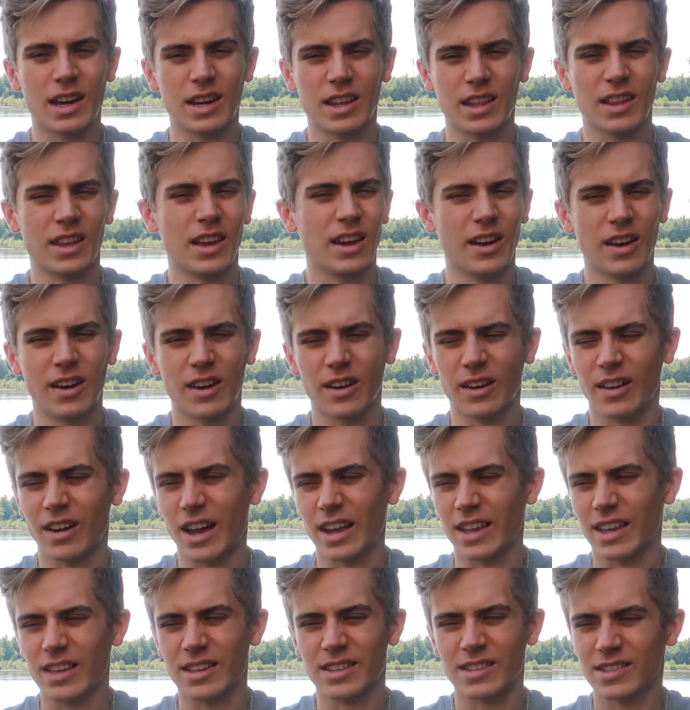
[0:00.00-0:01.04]
of their,
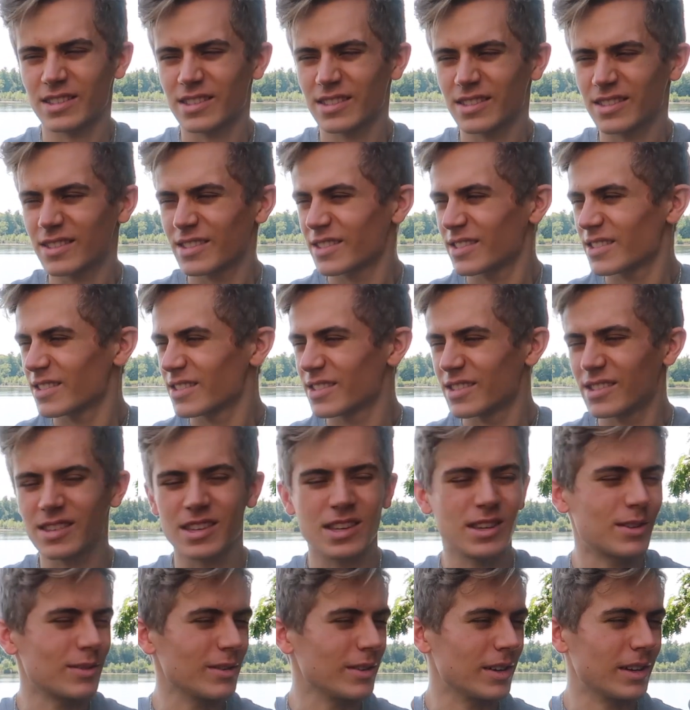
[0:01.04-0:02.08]
I guess,
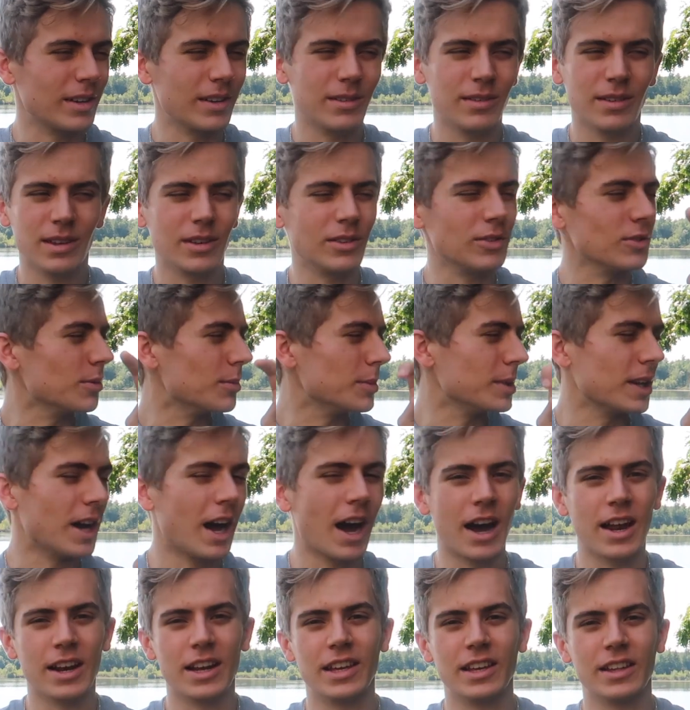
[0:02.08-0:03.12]
secret
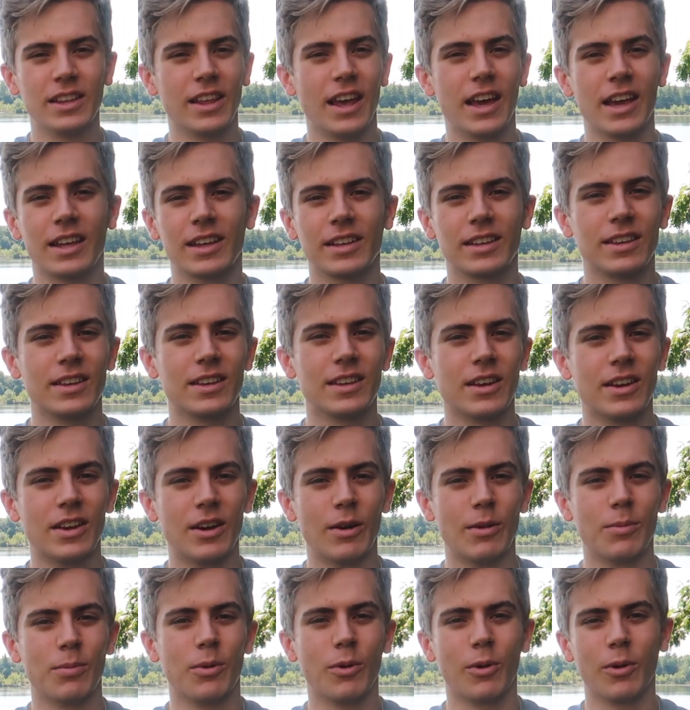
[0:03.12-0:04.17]
Illuminati
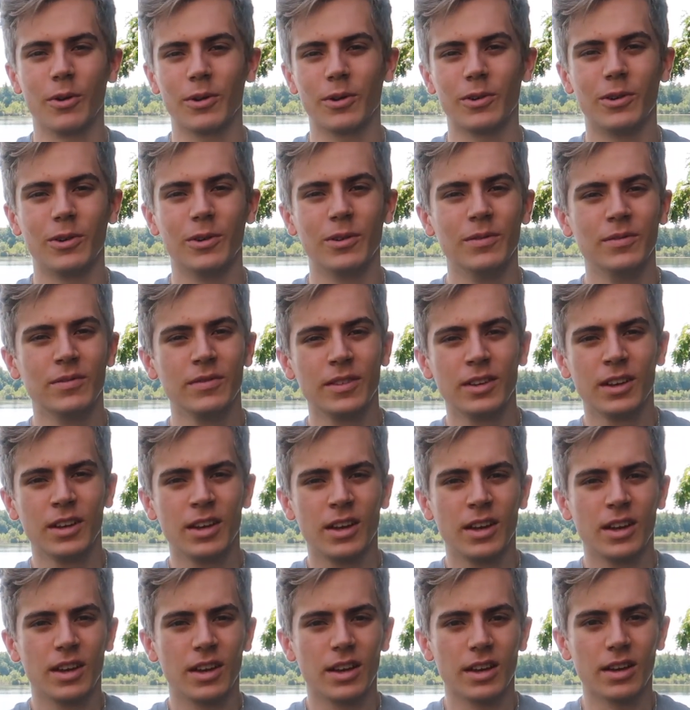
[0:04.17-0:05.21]
portal.
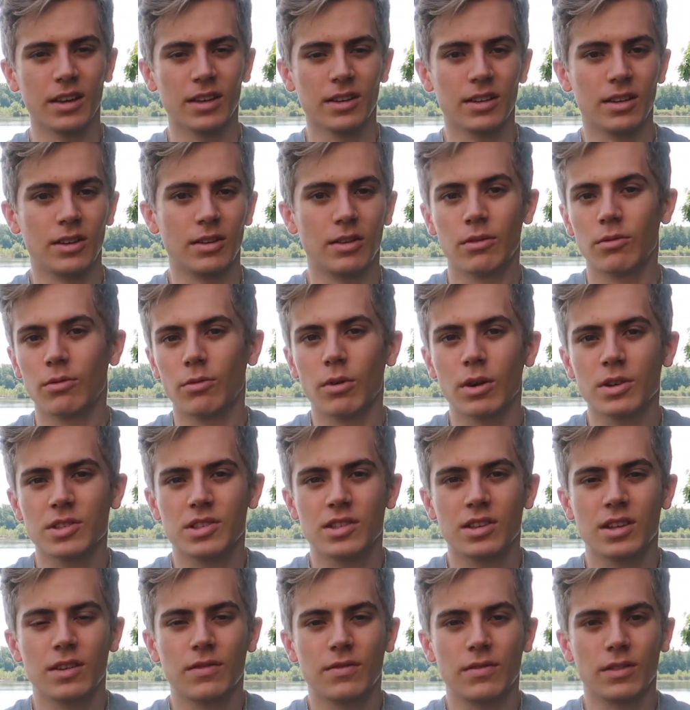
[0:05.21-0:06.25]
It
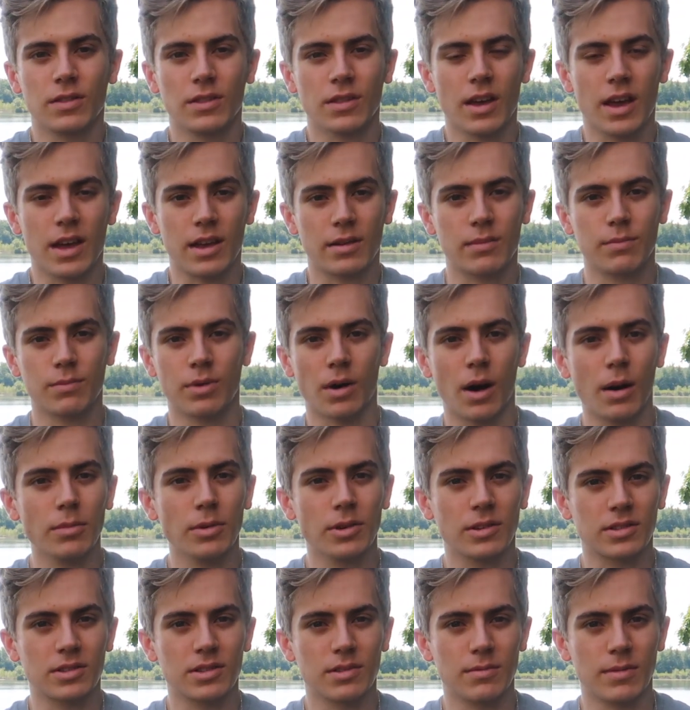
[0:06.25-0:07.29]
wasn't even like
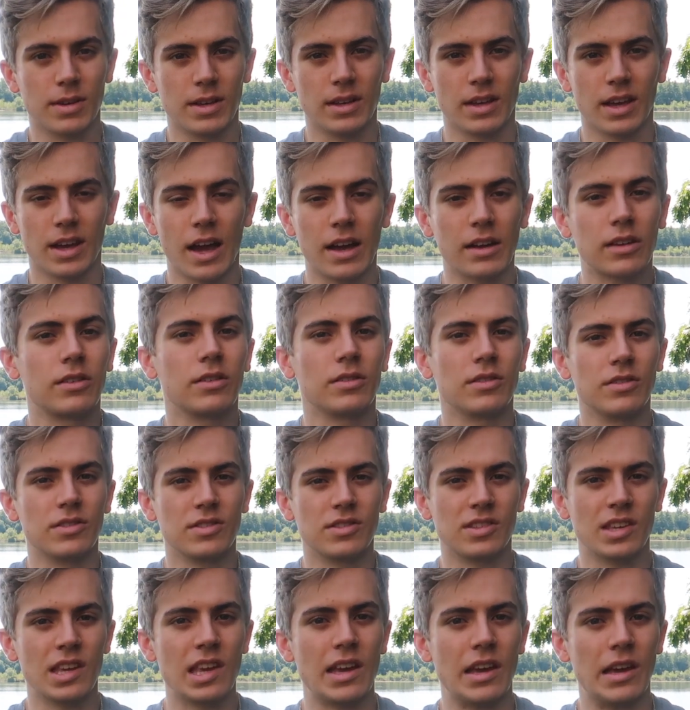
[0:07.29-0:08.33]
public to me, like I couldn't
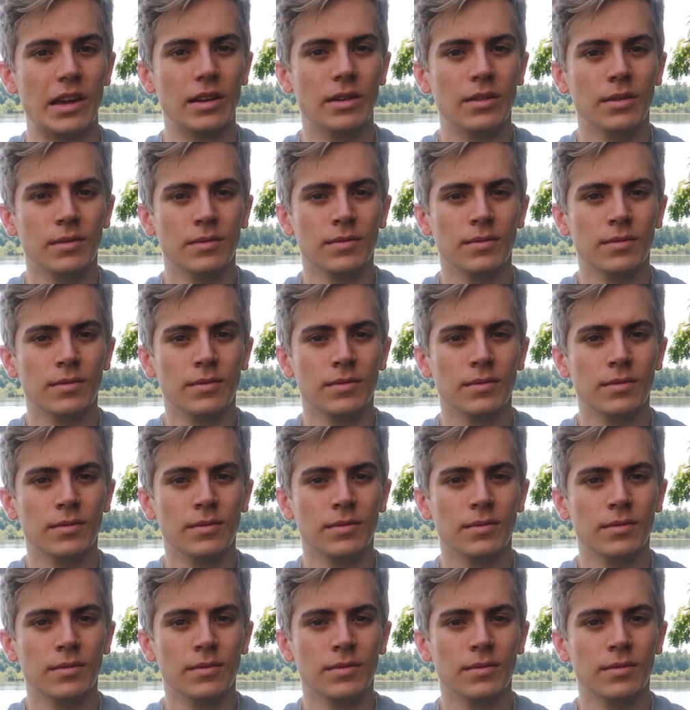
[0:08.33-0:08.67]
see it.